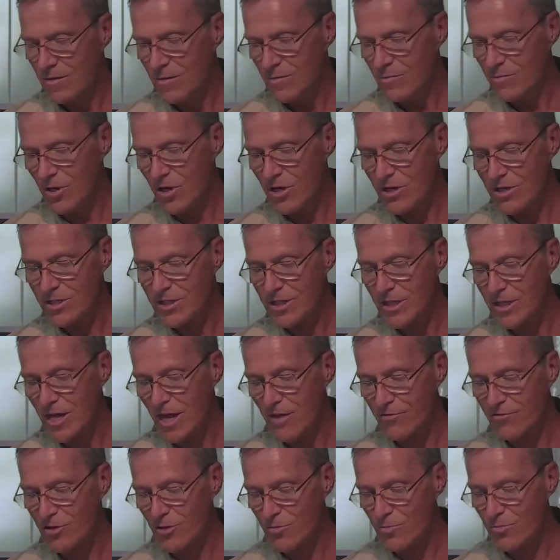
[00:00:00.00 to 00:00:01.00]
person
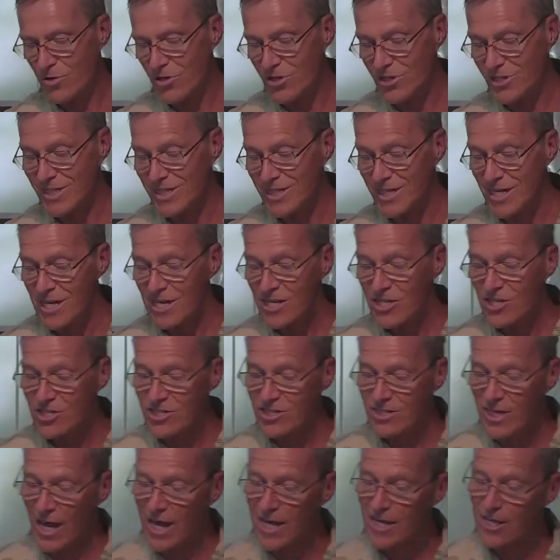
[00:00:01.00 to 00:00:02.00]
after person,
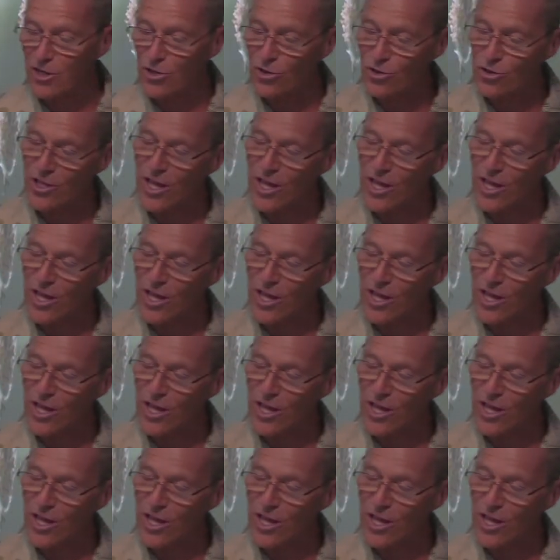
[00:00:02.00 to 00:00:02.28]
cycle